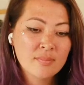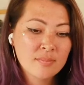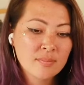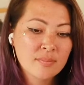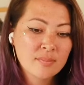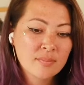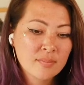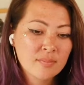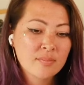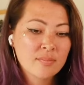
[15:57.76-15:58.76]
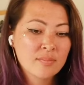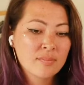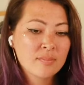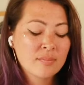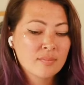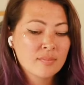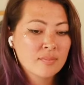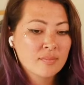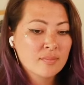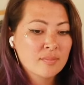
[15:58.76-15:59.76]

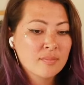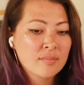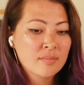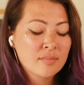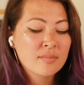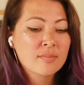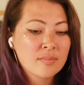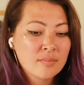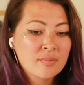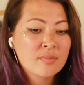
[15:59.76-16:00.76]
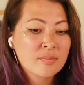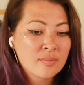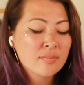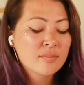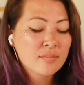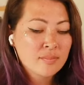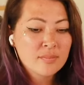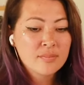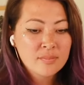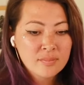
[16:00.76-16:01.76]

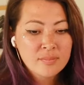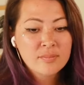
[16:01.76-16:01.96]
The person shown says nothing.